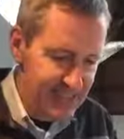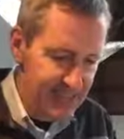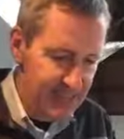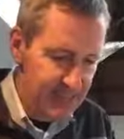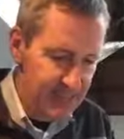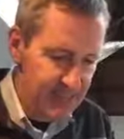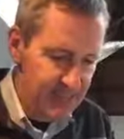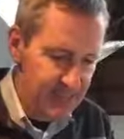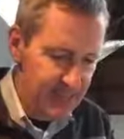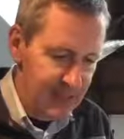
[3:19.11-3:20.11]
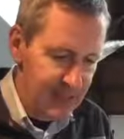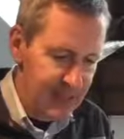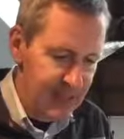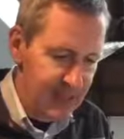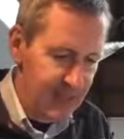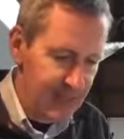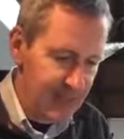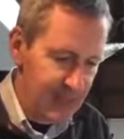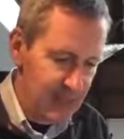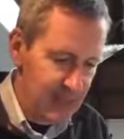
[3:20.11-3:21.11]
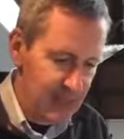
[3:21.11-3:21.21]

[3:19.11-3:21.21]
Um, yeah, good.